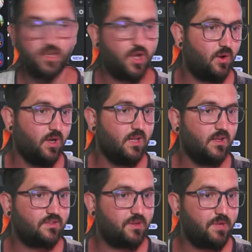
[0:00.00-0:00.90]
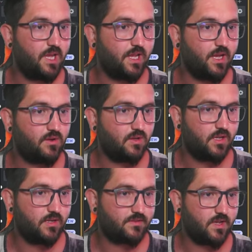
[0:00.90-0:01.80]
video. There's going to be a link.
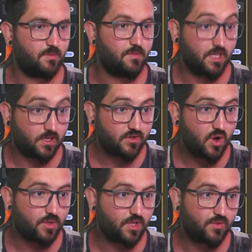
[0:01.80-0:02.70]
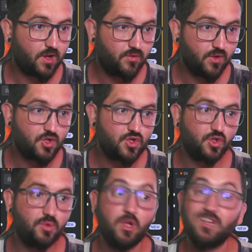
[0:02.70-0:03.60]
There's going to be this code as well if you want to
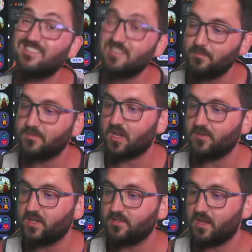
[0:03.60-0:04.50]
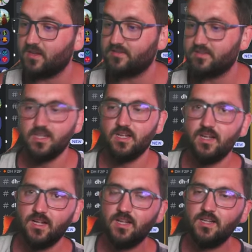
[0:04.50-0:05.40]
join to be on the same server as us.
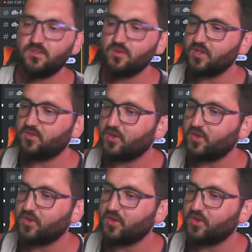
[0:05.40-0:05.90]
Let's do this